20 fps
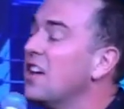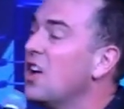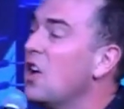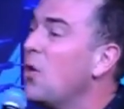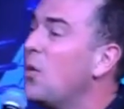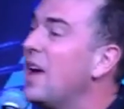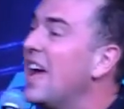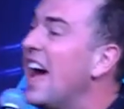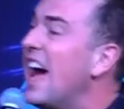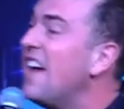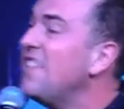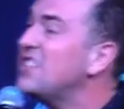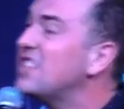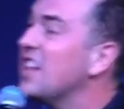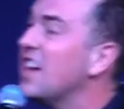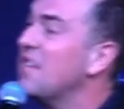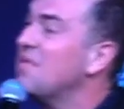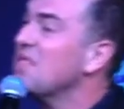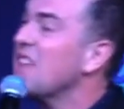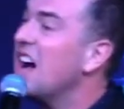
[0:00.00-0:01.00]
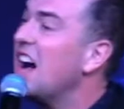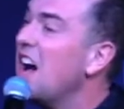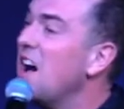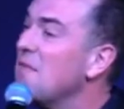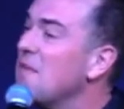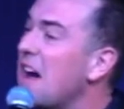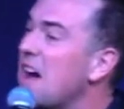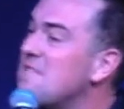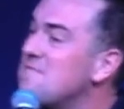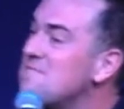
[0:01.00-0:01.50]
we have to um,
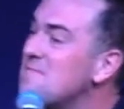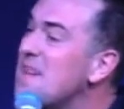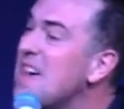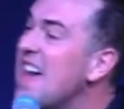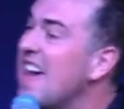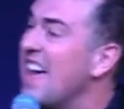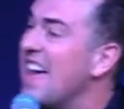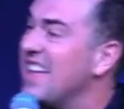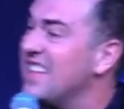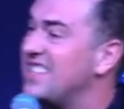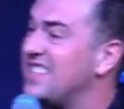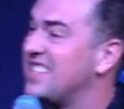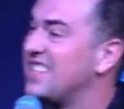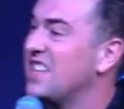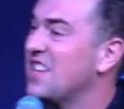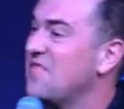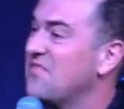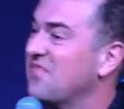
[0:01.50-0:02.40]
admit